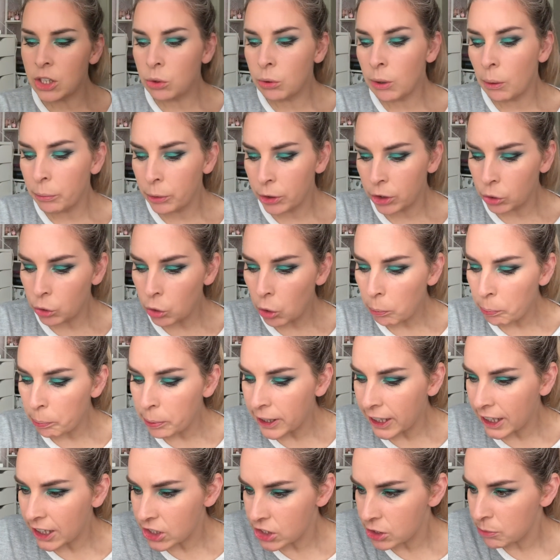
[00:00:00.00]
no, I'm going to go
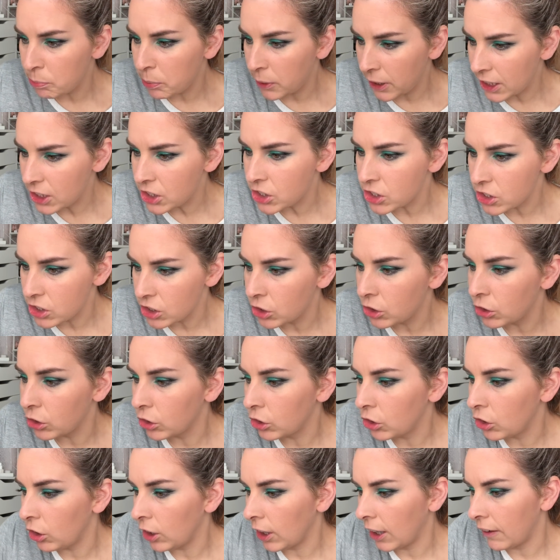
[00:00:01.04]
peach. Peach is a good
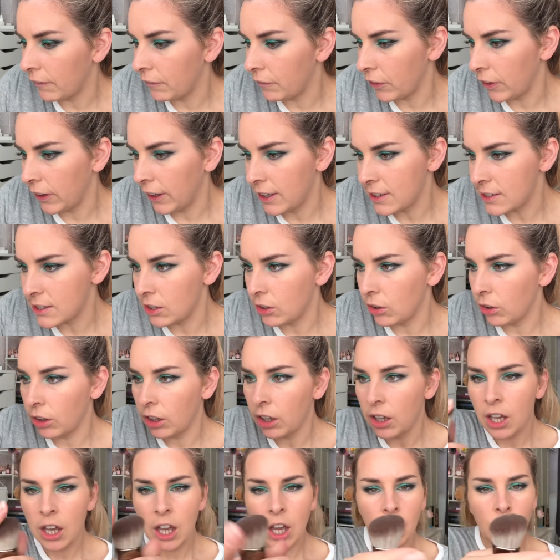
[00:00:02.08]
colour for this. Look,
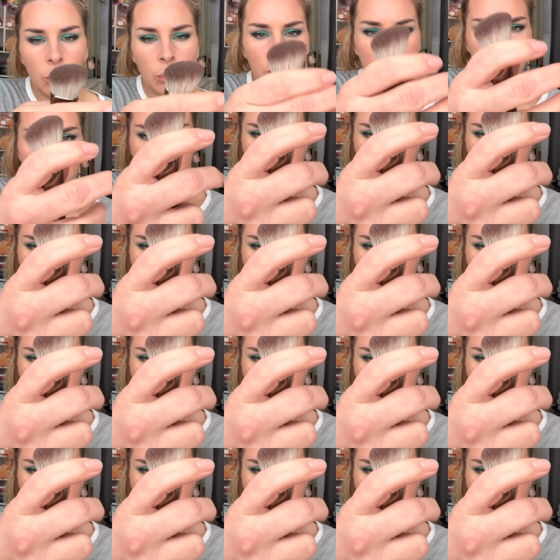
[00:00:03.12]
going in